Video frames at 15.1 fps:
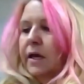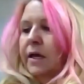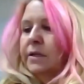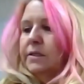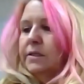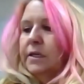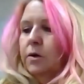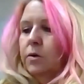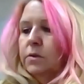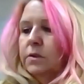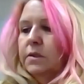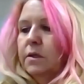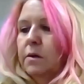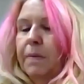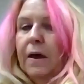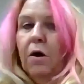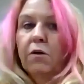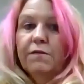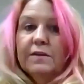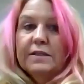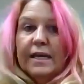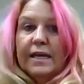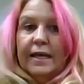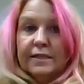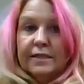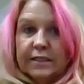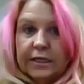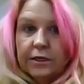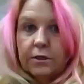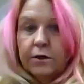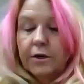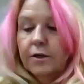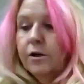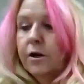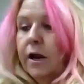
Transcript: It tilts the pelvis anterior.